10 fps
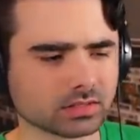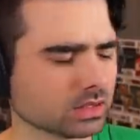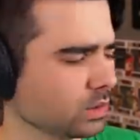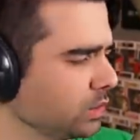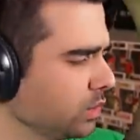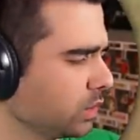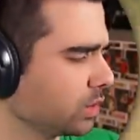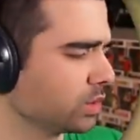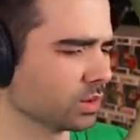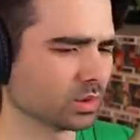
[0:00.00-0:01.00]

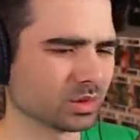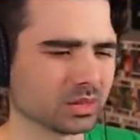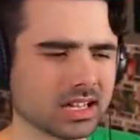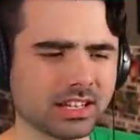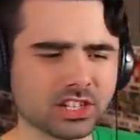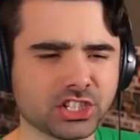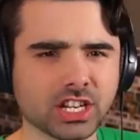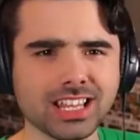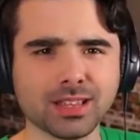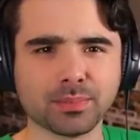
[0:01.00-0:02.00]
Ooh, out of
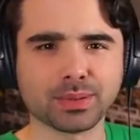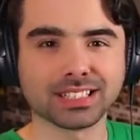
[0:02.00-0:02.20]
shape.